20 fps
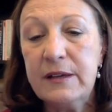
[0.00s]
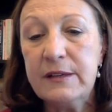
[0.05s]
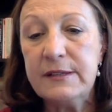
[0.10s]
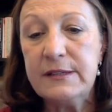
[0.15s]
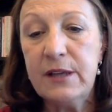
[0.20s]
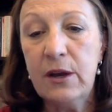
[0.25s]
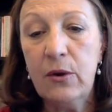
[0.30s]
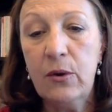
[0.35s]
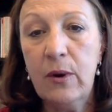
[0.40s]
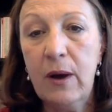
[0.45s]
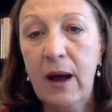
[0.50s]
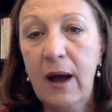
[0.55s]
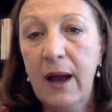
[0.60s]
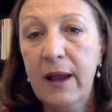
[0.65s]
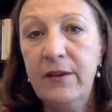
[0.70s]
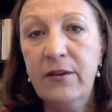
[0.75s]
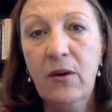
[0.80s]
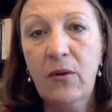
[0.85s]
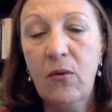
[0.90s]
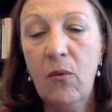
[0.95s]
So
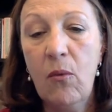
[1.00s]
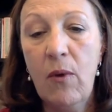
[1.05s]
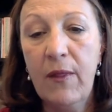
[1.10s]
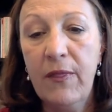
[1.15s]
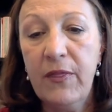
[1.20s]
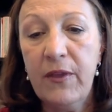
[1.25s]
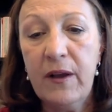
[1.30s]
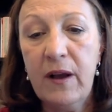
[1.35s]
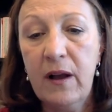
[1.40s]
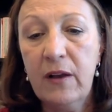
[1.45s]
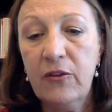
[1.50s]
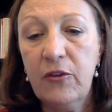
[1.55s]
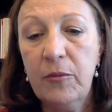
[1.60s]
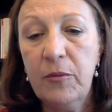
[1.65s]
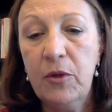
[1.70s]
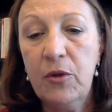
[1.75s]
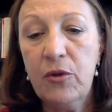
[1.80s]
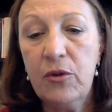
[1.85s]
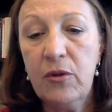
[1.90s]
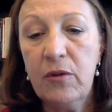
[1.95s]
I don't want the
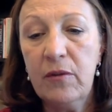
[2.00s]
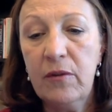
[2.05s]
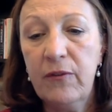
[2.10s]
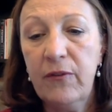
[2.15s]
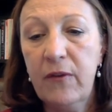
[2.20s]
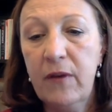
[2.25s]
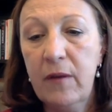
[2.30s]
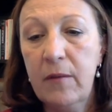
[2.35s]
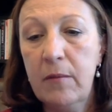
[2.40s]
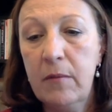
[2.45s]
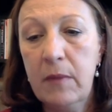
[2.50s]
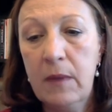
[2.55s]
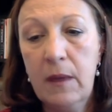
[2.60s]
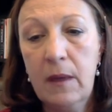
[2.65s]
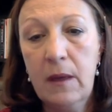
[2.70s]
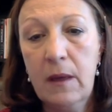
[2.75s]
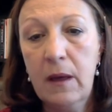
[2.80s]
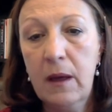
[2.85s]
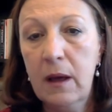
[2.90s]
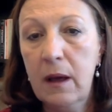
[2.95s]
contributions from
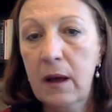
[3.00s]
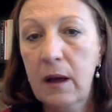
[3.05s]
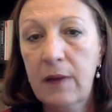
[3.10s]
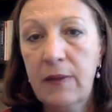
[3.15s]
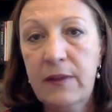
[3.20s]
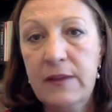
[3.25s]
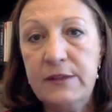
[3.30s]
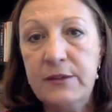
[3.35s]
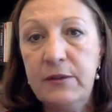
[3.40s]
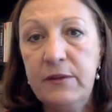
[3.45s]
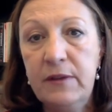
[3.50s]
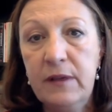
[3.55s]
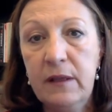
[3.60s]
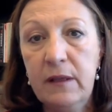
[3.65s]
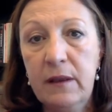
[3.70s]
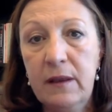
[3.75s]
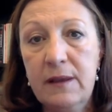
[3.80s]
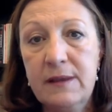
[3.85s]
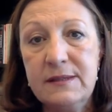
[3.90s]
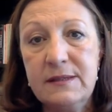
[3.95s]
these
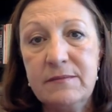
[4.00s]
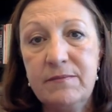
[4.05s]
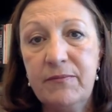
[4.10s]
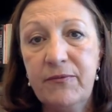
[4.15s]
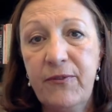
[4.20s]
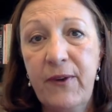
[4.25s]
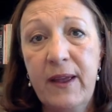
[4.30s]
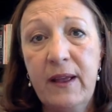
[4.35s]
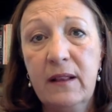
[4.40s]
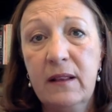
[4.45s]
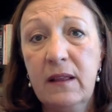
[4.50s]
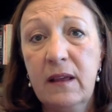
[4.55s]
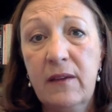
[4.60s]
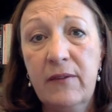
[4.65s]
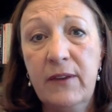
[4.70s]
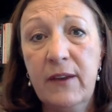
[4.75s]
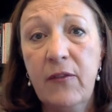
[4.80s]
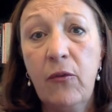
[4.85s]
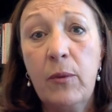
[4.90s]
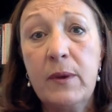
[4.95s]
utilities. Frankly,
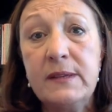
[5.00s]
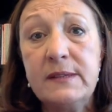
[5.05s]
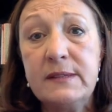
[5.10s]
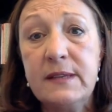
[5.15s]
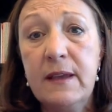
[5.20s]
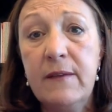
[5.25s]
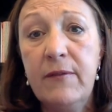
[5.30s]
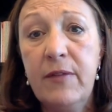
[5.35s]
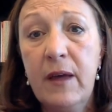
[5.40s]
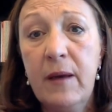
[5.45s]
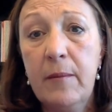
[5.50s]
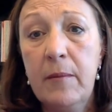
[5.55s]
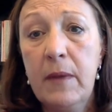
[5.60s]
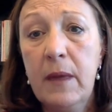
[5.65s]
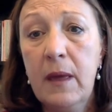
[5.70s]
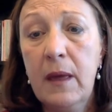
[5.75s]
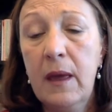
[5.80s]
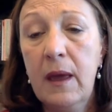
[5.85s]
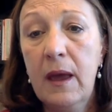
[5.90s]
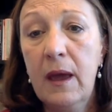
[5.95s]
I've never received
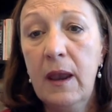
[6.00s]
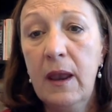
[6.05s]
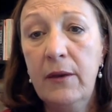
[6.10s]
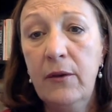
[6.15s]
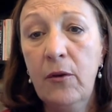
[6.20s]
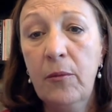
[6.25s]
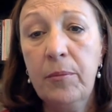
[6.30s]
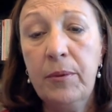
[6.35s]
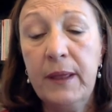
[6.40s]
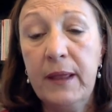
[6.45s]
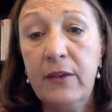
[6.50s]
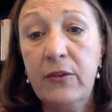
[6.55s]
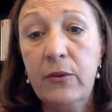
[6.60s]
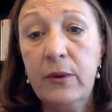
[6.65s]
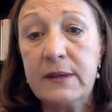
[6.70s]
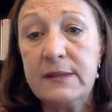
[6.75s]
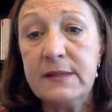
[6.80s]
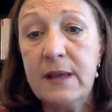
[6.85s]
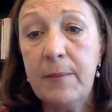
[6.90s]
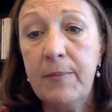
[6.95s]
them, and I don't plan
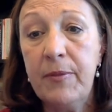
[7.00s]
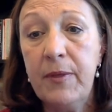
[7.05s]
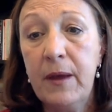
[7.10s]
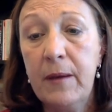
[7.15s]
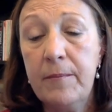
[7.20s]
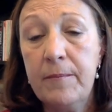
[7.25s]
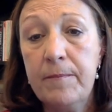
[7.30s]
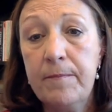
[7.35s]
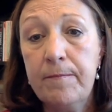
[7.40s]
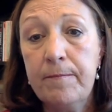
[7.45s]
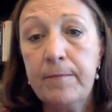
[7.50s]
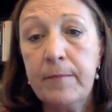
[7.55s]
to accept them.